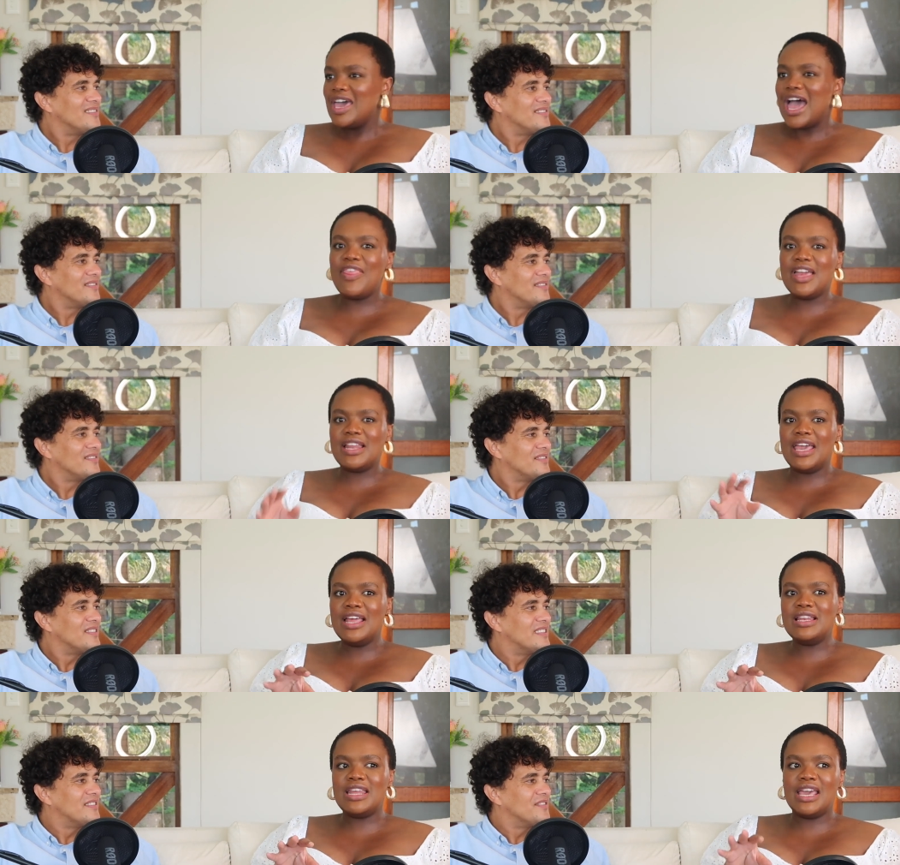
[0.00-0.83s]
Speaker 1: And then,
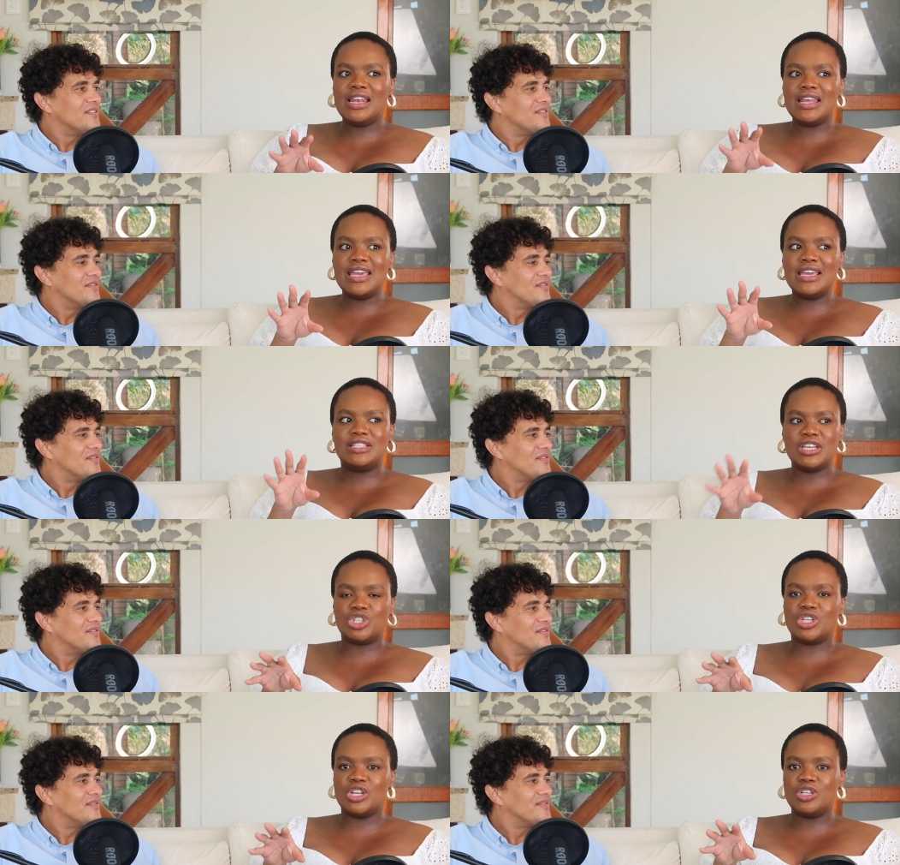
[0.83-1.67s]
in, in
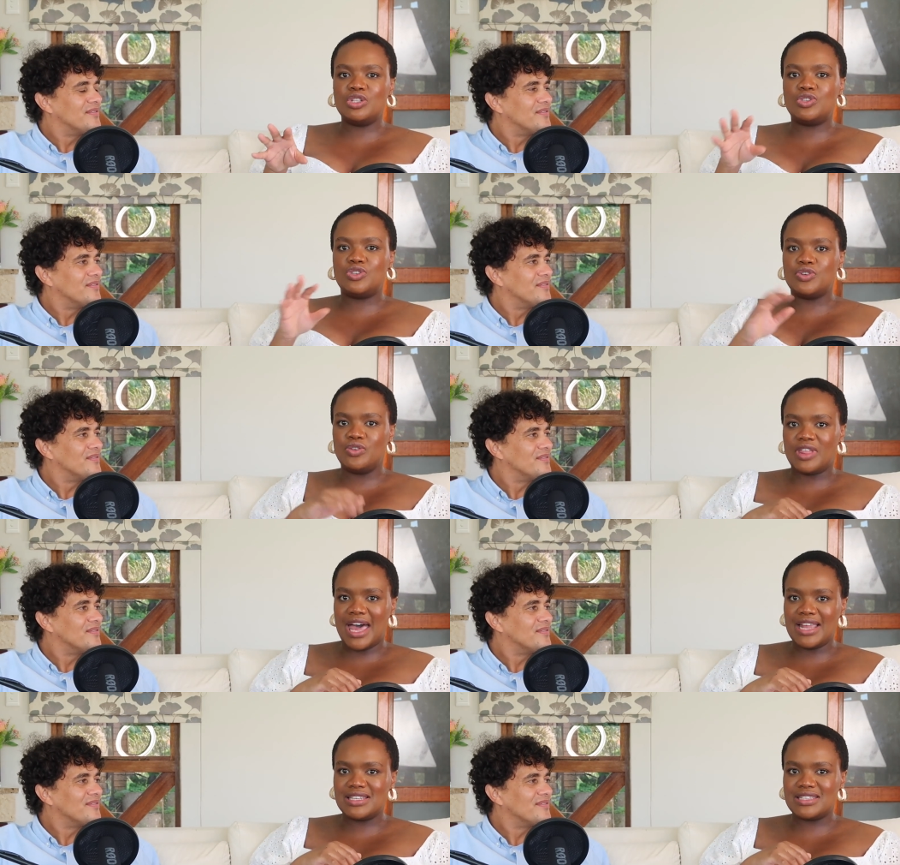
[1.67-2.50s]
addition to
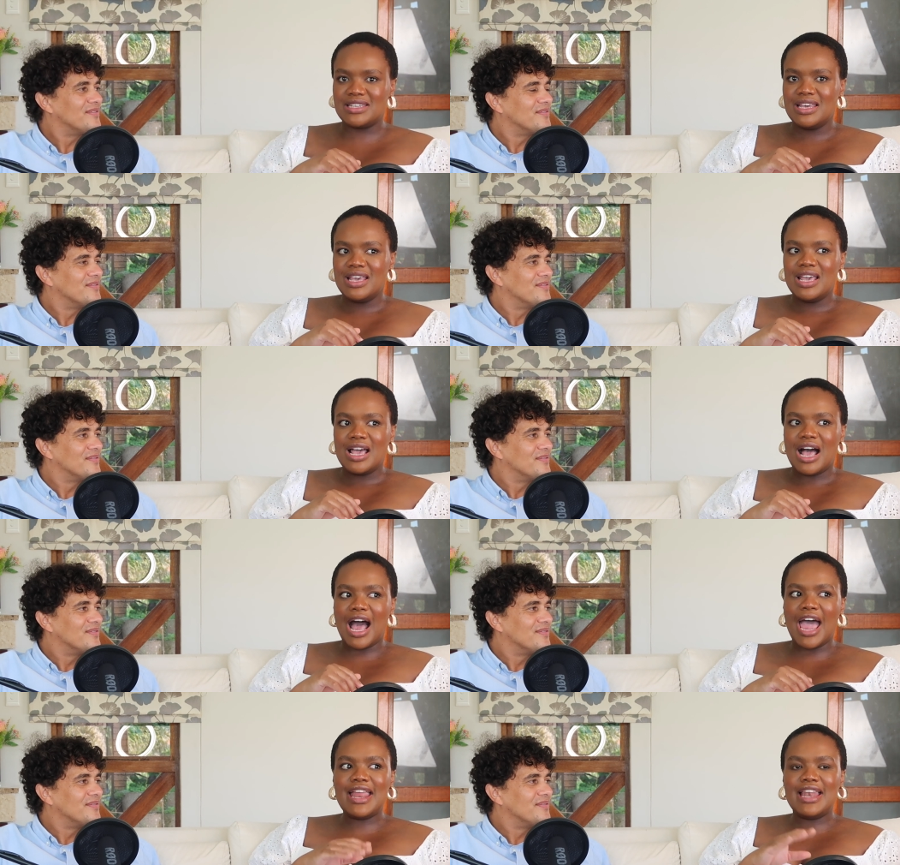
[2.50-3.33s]
that,
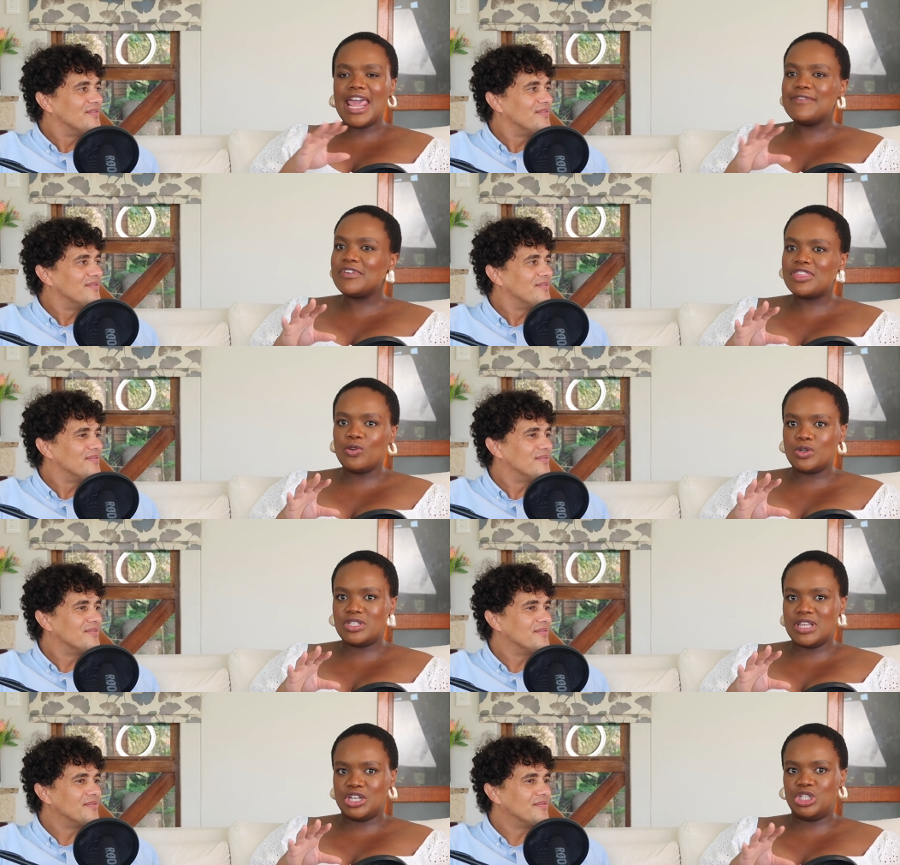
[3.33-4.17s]
I never
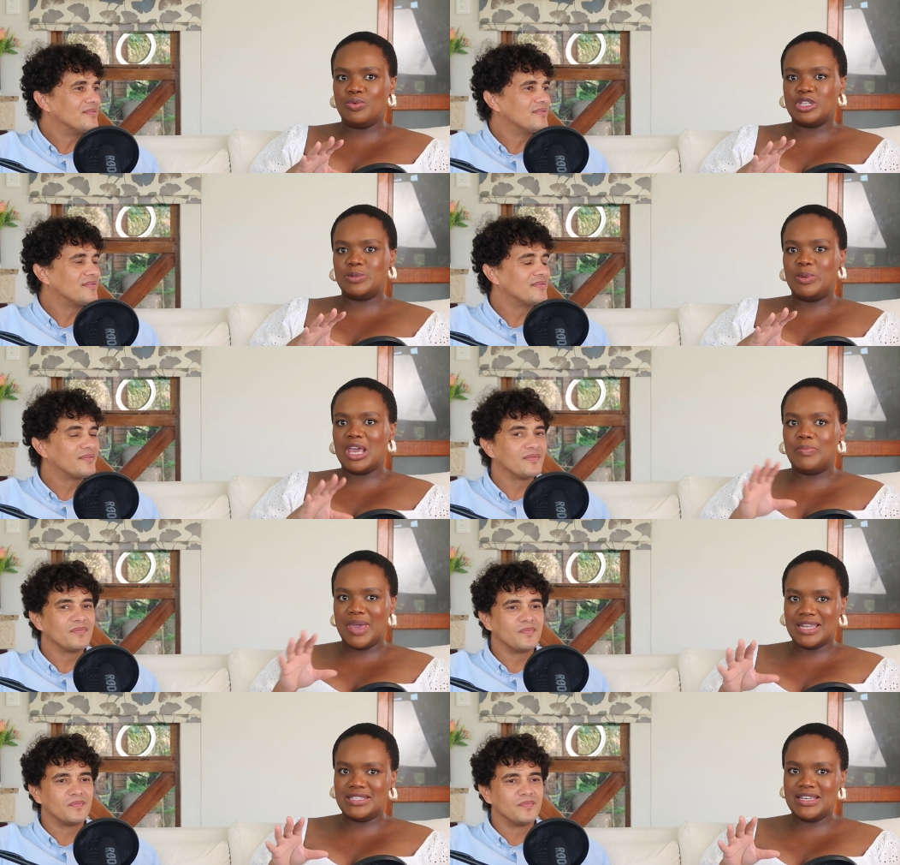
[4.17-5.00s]
thought that she was being
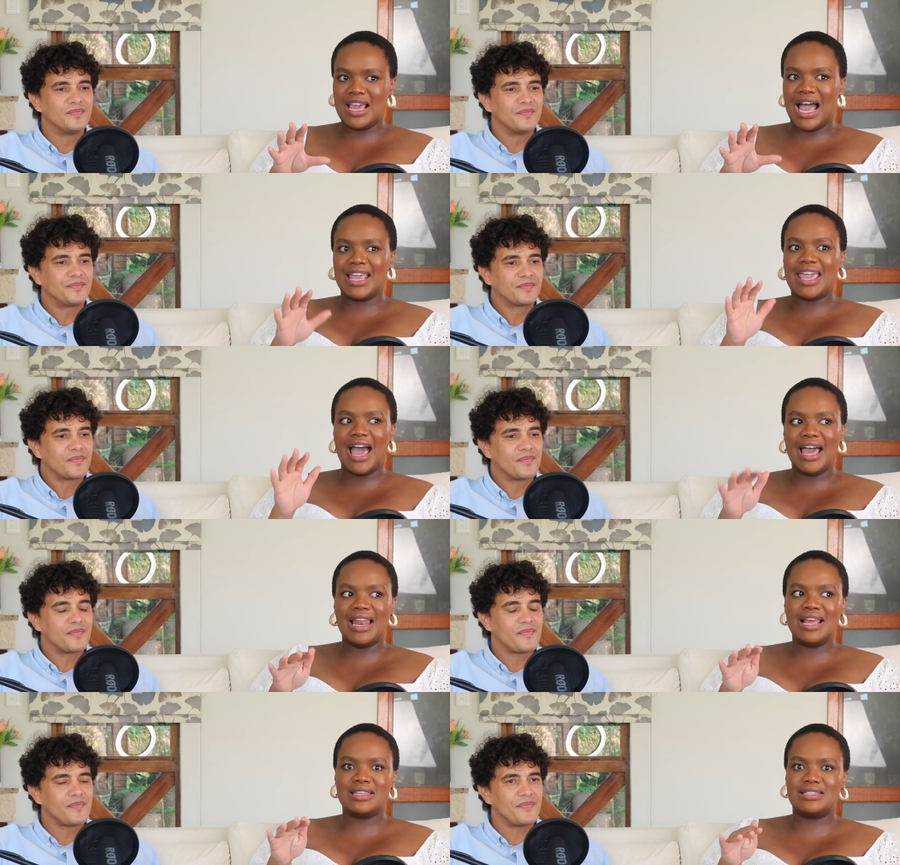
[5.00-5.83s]
petty. I
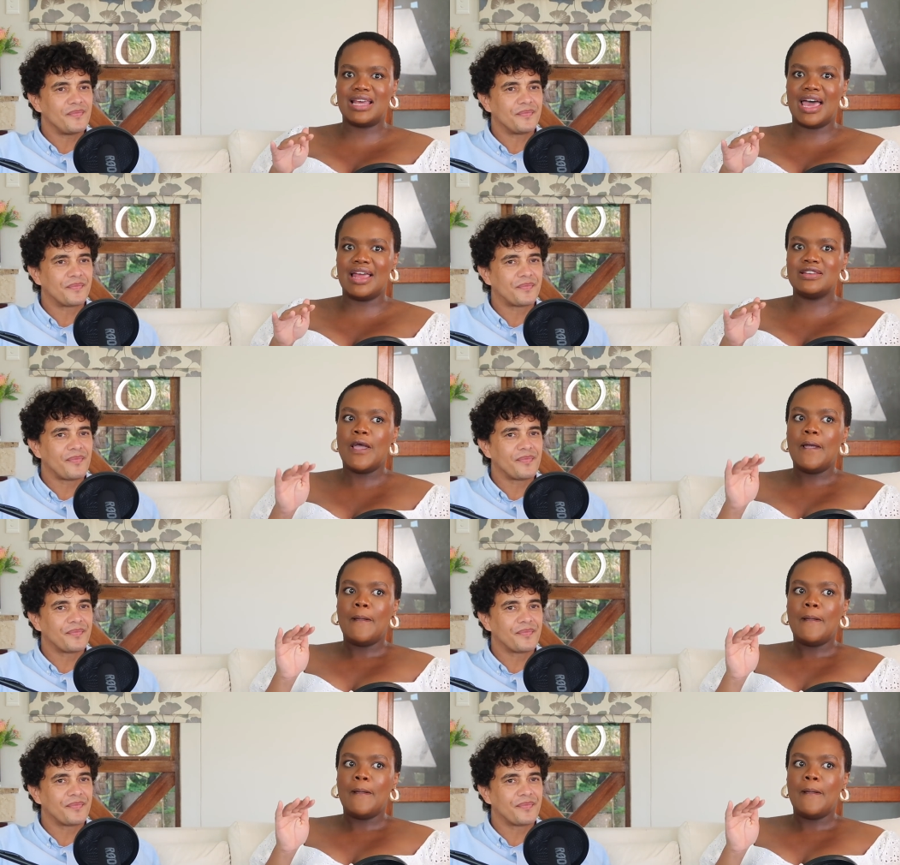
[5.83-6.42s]
can understand.